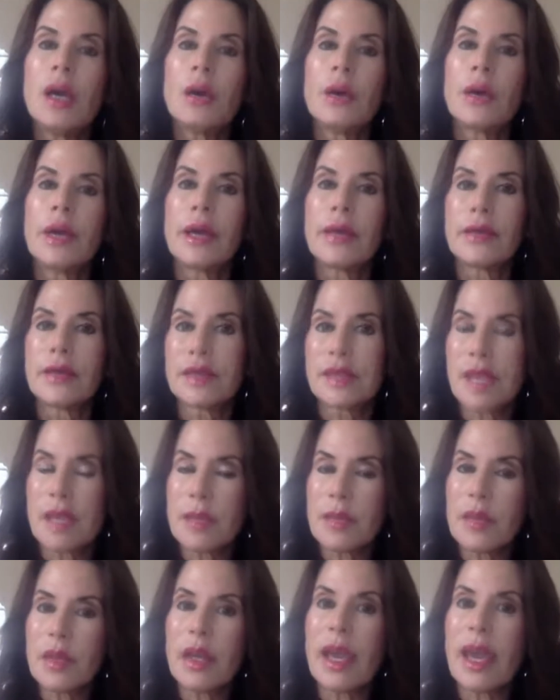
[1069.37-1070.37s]
And the same
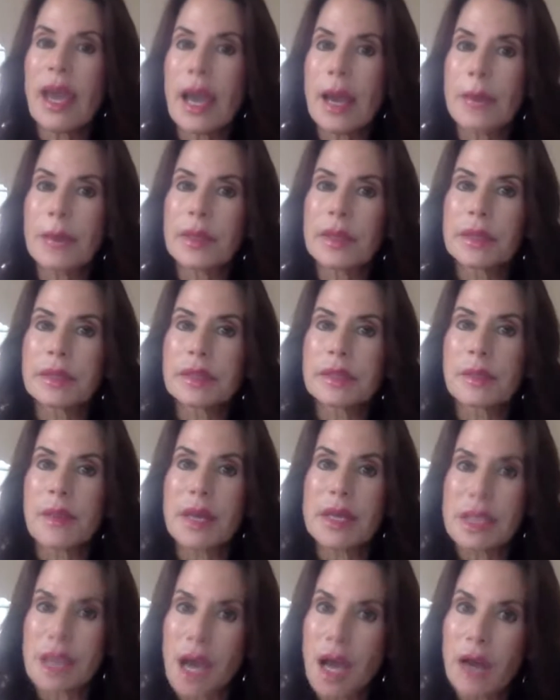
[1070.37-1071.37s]
thing happens,
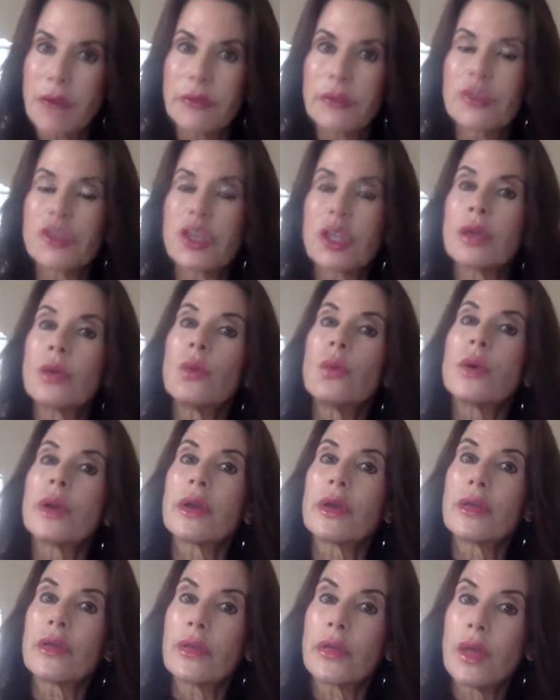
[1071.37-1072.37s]
mitophagy,
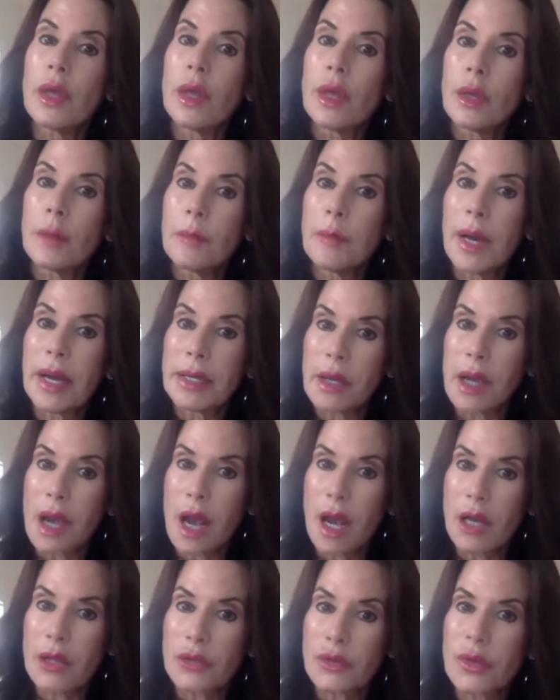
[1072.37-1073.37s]
with
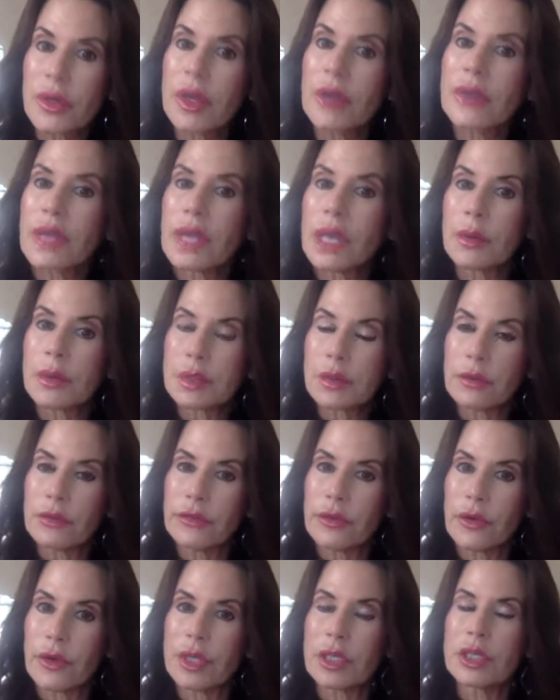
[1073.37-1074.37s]
mitochondria that I was
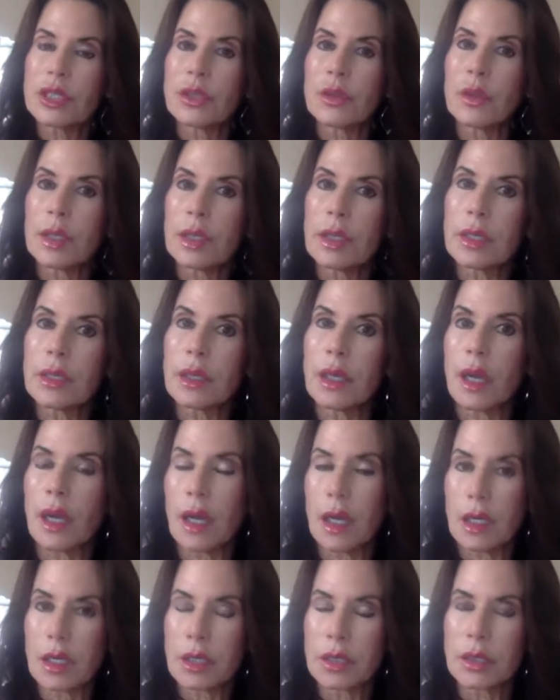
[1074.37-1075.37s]
referring to
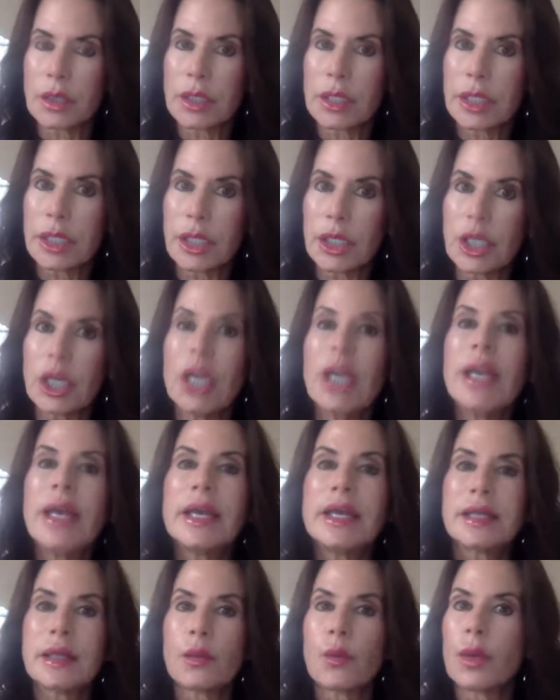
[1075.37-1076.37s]
earlier.
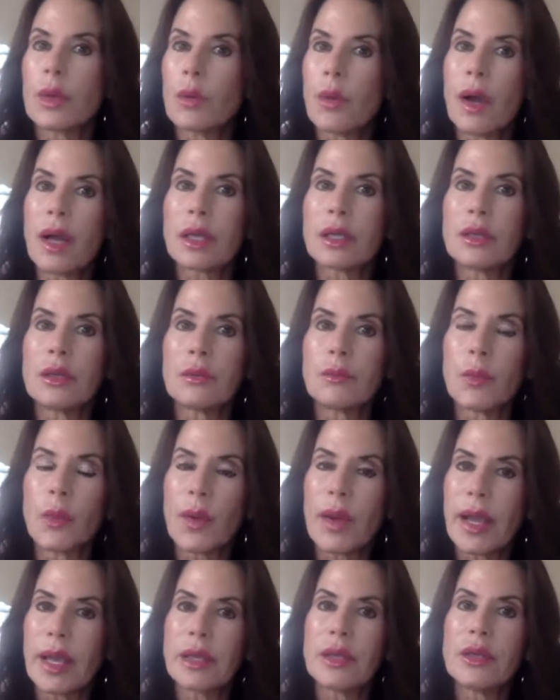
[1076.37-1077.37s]
We want
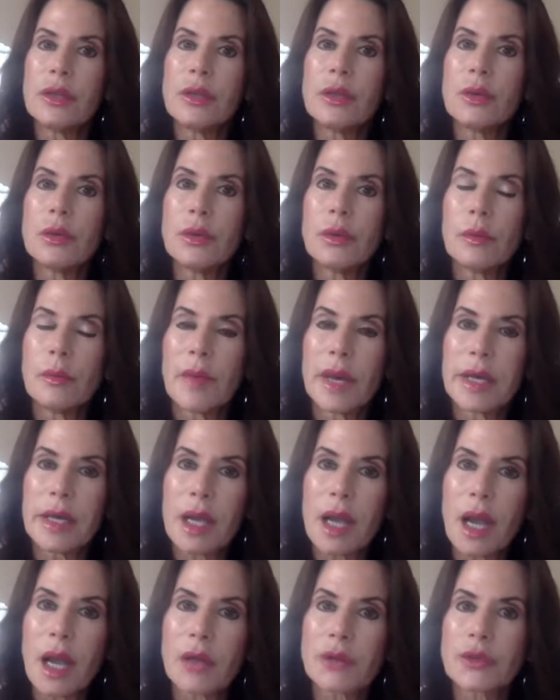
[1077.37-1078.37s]
brand new
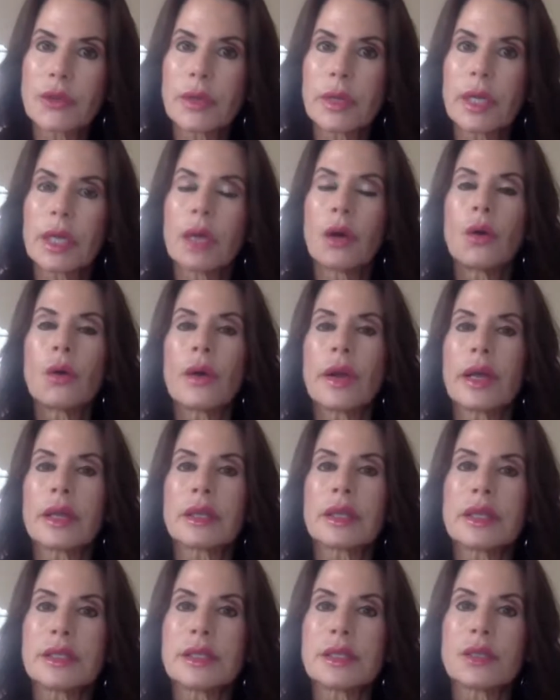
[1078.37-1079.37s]
mitochondria, or at
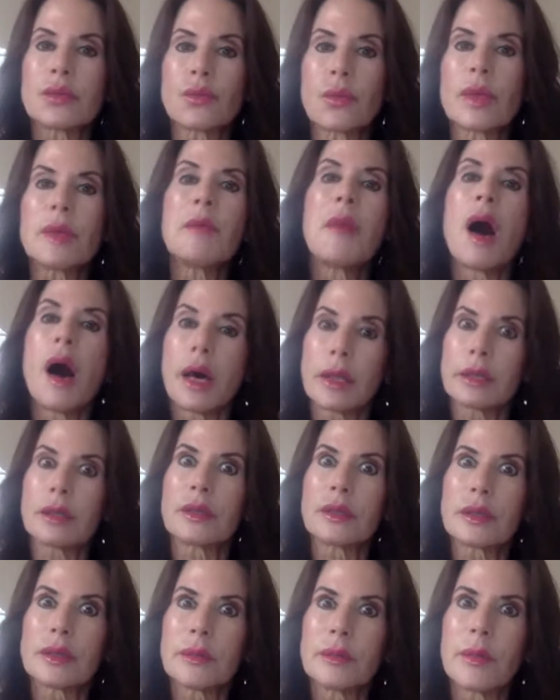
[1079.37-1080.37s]
least
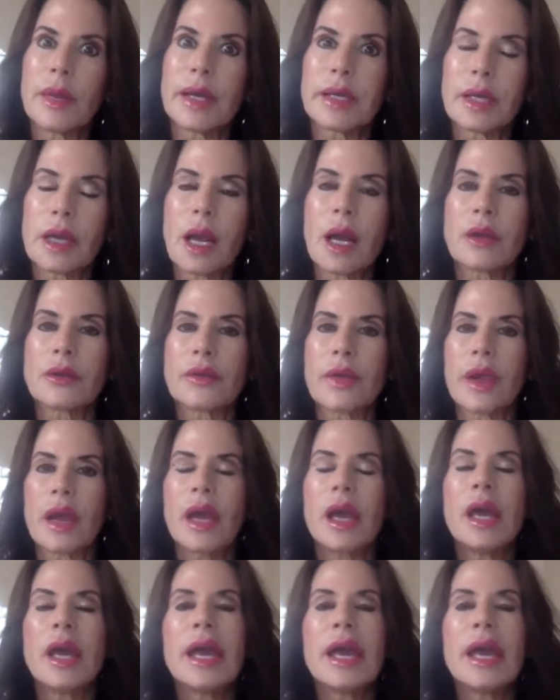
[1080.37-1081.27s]
remodeled mitochondria.